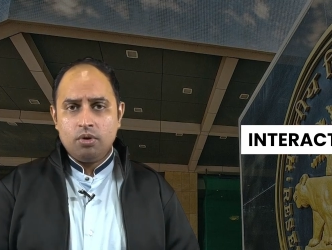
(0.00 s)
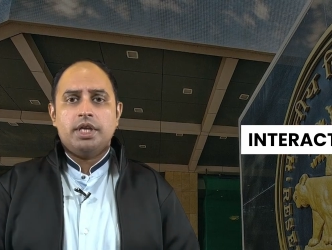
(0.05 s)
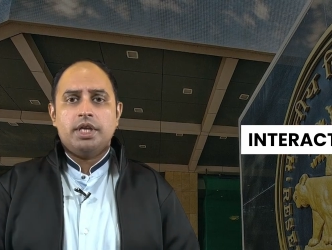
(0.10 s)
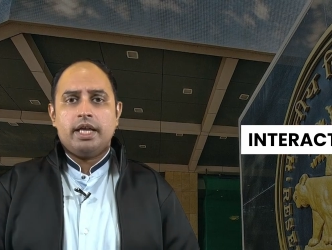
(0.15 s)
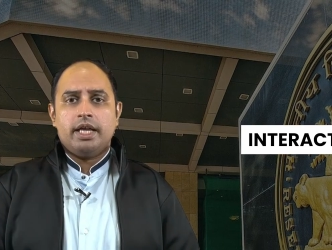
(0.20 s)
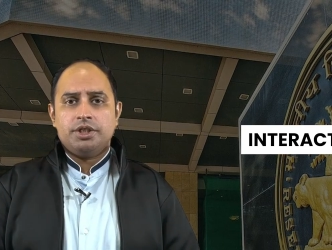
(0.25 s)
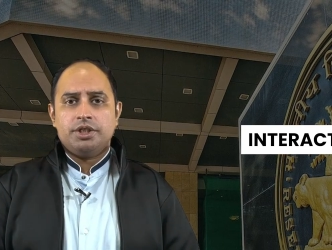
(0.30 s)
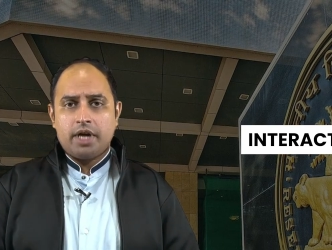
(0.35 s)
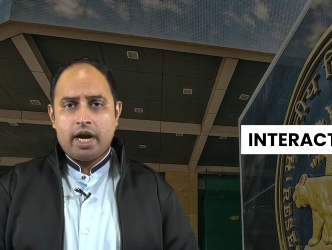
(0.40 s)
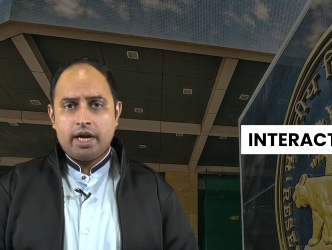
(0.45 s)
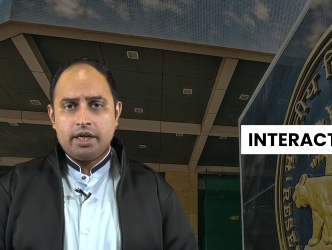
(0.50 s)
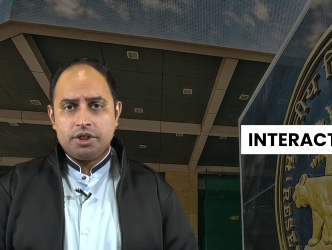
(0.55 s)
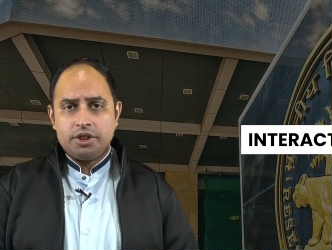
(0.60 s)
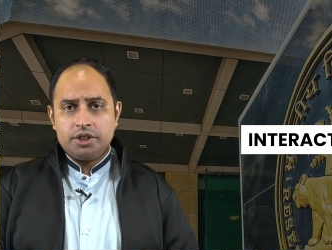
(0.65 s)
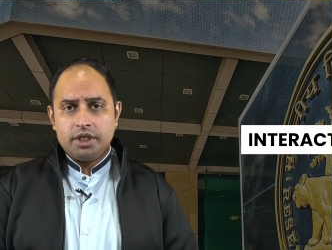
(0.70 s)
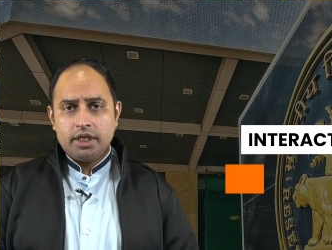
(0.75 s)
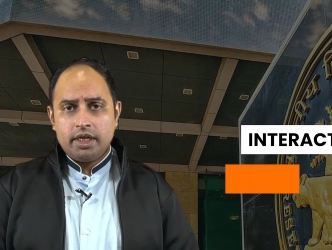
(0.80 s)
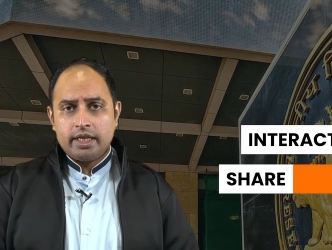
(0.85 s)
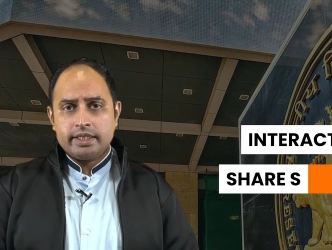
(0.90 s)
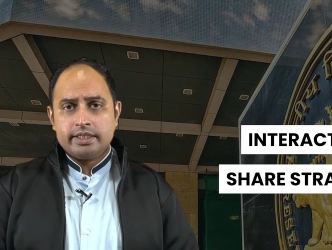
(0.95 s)
share
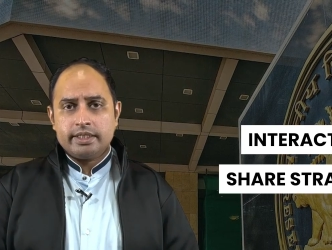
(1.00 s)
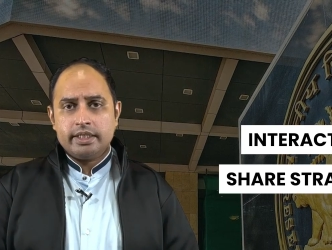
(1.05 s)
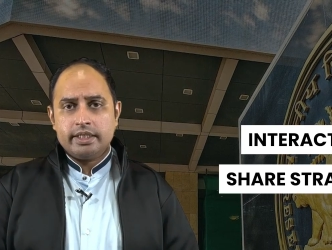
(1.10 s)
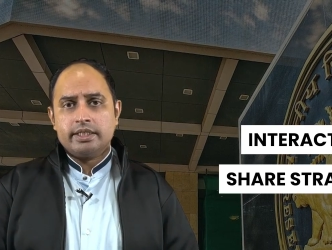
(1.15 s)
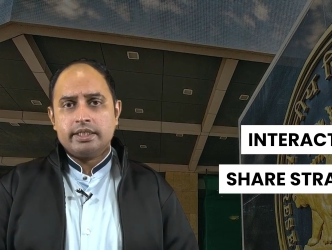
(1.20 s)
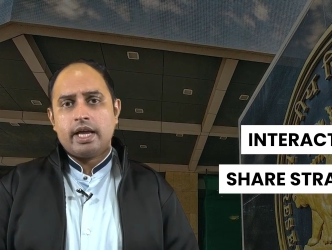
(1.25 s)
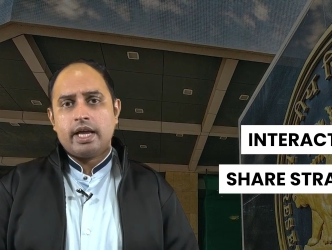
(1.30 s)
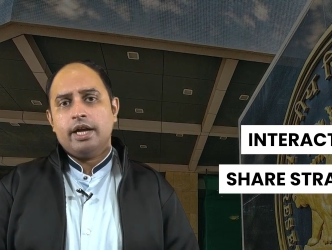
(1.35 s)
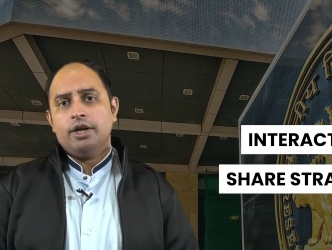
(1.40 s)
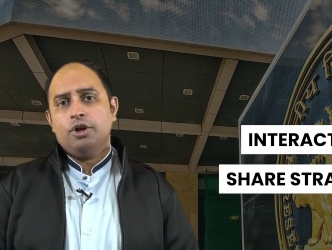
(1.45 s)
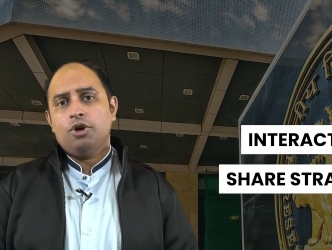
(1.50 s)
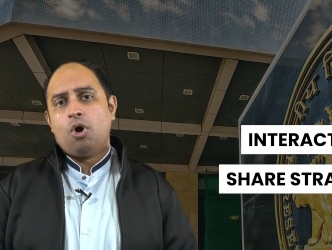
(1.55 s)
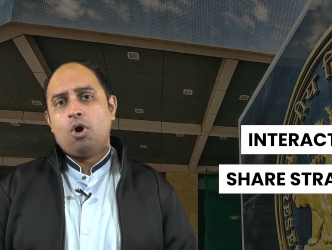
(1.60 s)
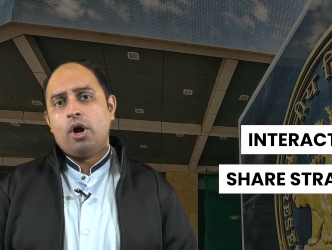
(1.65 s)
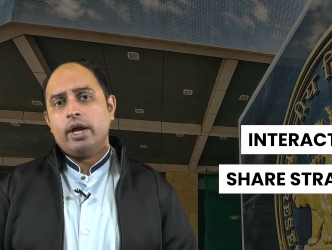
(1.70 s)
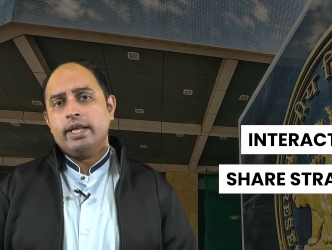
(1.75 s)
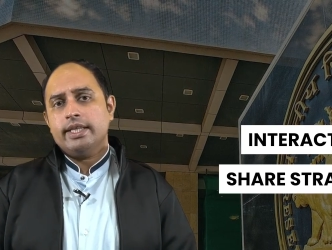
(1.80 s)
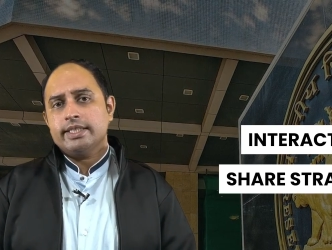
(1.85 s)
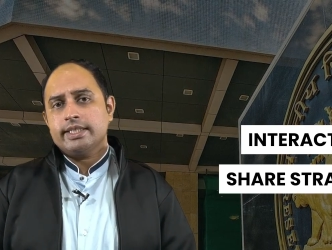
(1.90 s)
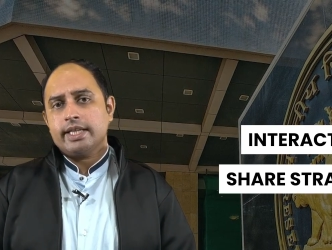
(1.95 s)
strategy lessons and
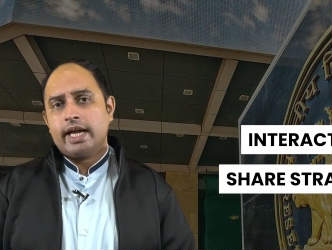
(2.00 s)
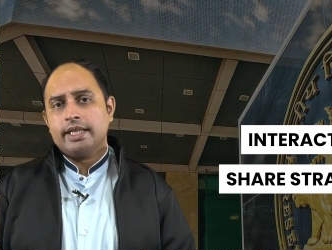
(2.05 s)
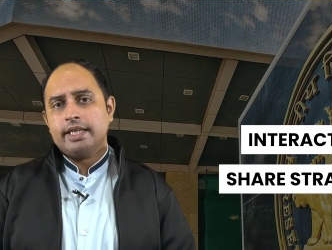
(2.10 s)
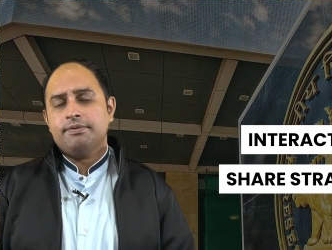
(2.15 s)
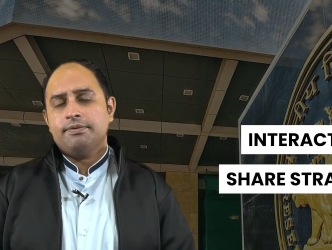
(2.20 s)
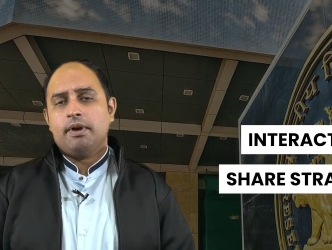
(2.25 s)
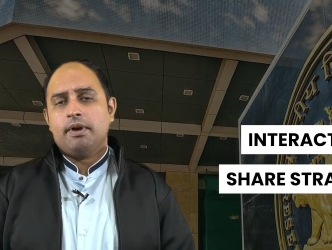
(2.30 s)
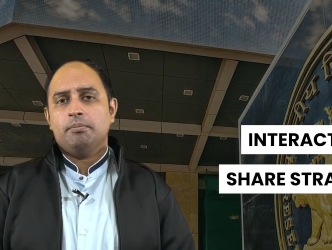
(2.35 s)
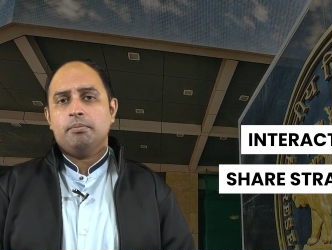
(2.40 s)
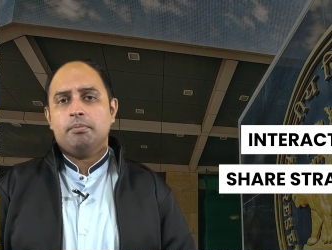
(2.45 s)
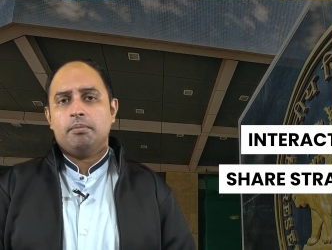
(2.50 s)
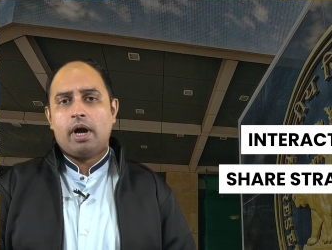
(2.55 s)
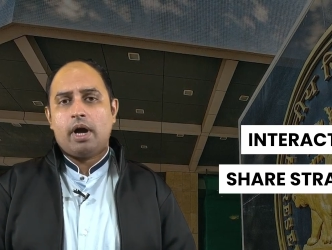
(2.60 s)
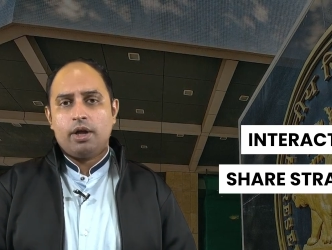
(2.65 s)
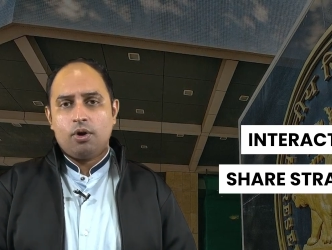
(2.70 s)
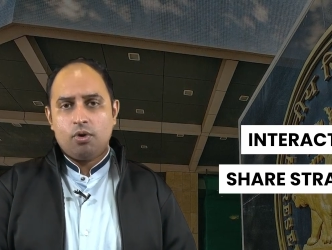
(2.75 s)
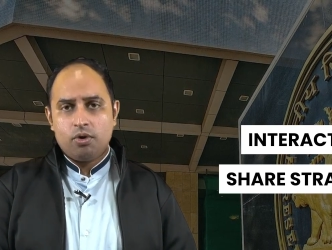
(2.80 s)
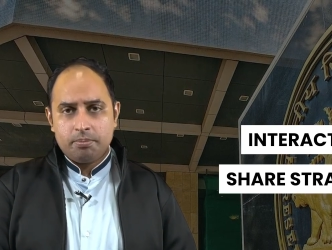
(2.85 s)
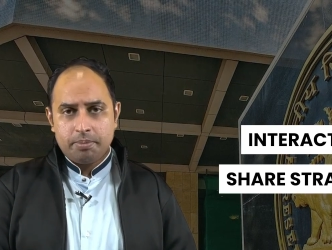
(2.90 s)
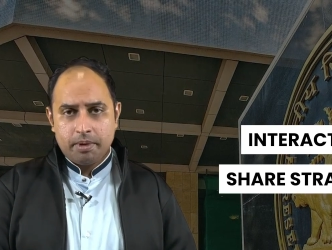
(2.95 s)
draw insights from my
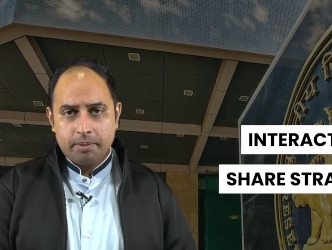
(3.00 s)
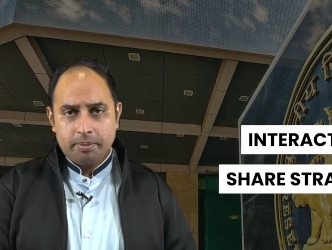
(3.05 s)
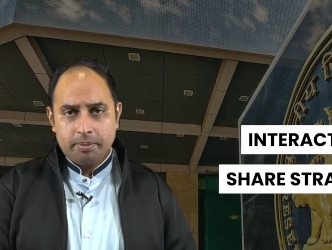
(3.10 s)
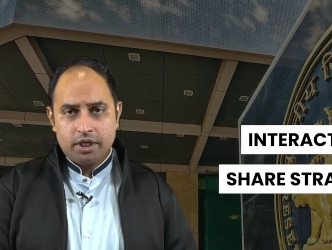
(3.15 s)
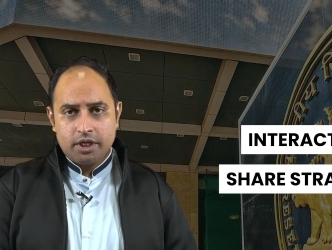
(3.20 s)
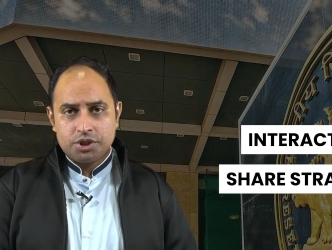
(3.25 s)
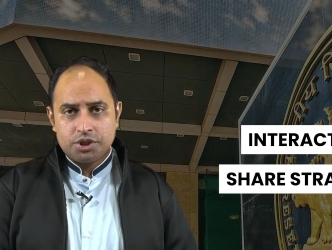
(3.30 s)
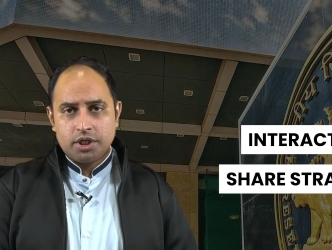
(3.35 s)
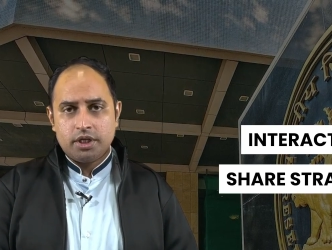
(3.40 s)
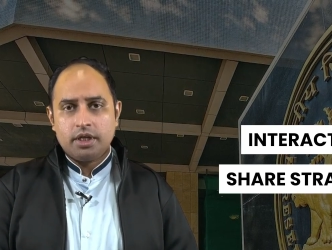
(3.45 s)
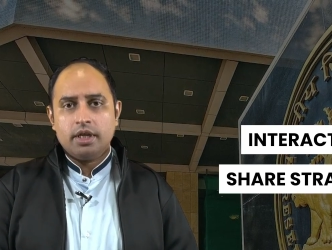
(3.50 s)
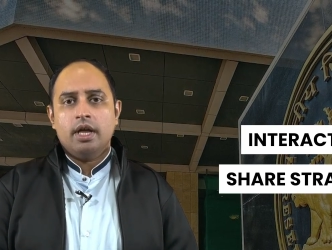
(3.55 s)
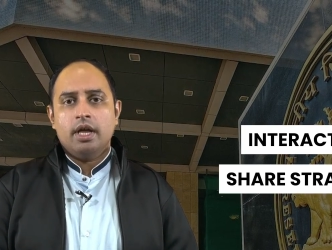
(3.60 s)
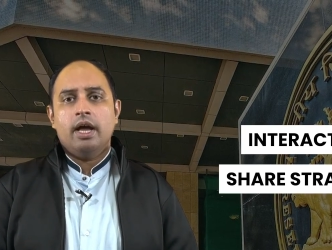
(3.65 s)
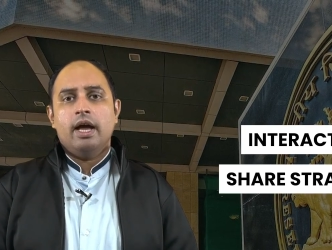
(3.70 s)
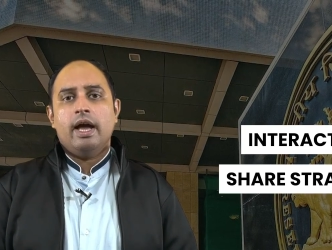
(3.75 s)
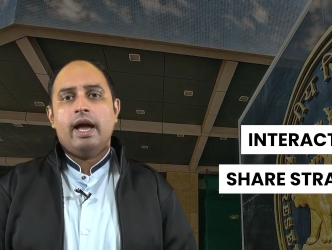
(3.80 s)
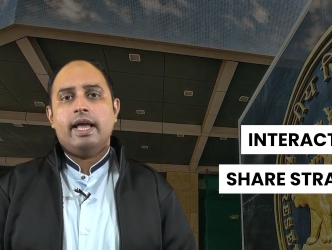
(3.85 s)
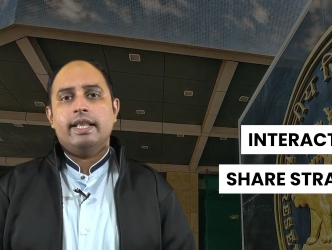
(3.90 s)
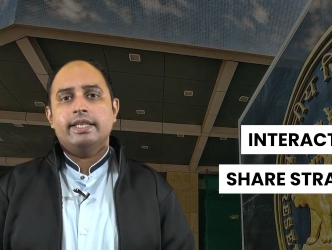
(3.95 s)
own preparation
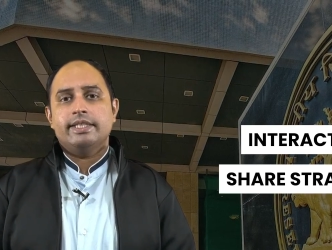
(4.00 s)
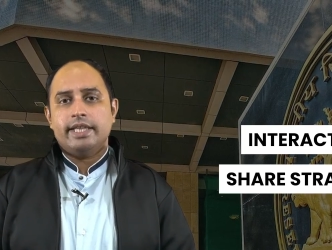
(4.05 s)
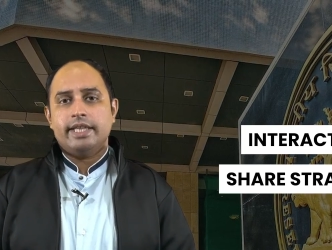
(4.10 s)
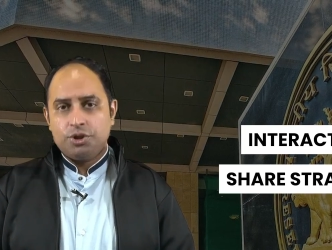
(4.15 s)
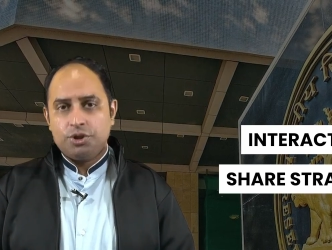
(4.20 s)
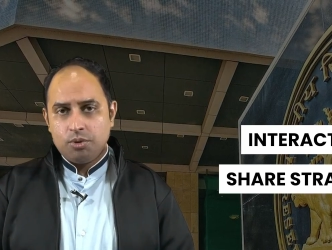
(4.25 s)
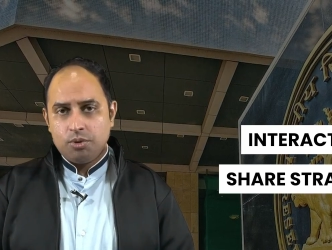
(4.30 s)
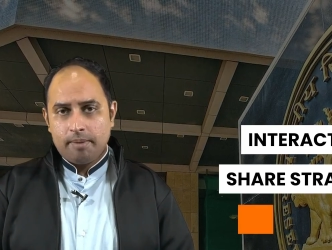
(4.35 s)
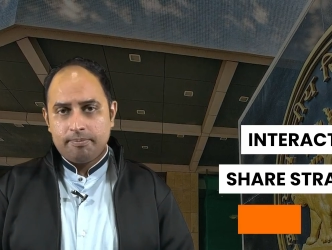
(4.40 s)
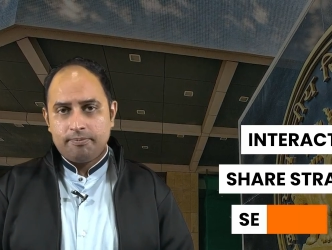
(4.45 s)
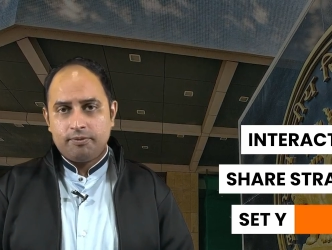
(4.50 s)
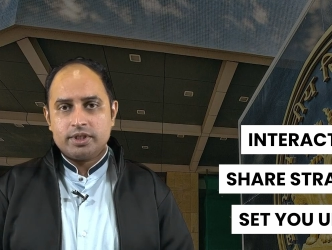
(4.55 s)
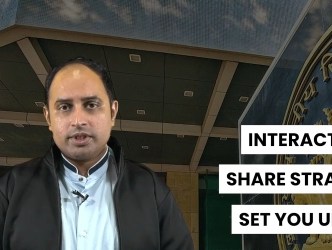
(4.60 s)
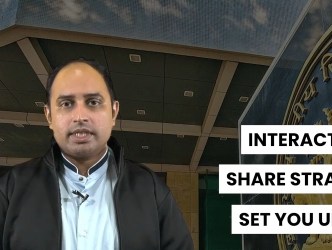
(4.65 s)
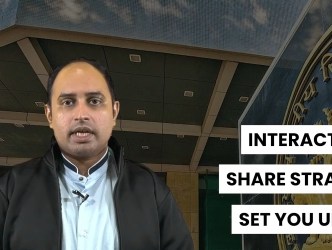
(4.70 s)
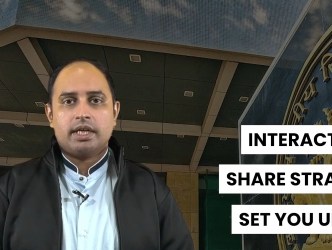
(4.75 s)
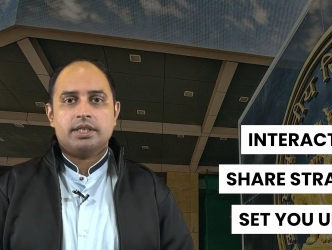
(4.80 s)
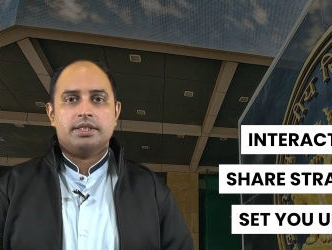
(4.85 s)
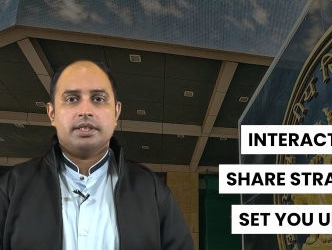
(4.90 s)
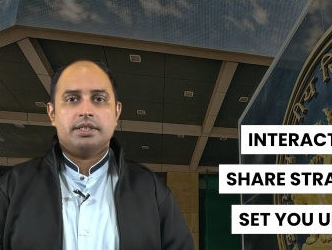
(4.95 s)
and set you up for
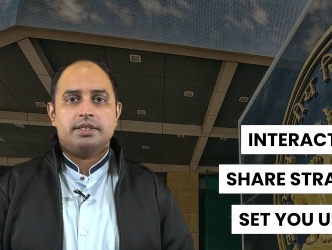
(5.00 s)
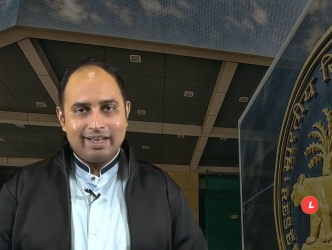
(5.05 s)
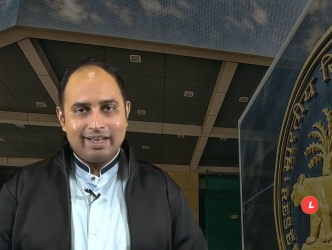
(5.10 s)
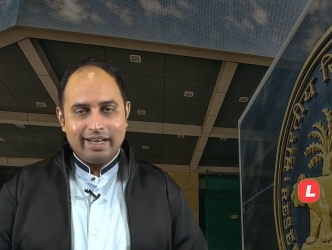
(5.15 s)
success.